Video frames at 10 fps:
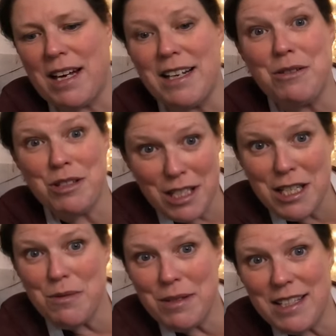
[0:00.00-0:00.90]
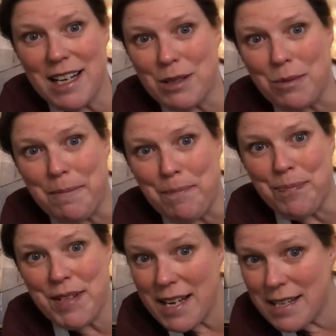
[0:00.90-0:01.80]
I'll see you on the next one.
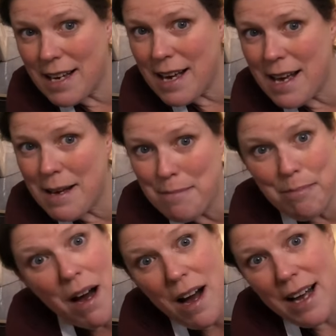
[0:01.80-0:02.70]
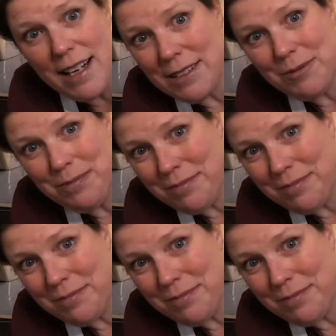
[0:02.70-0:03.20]
Take care. Bye.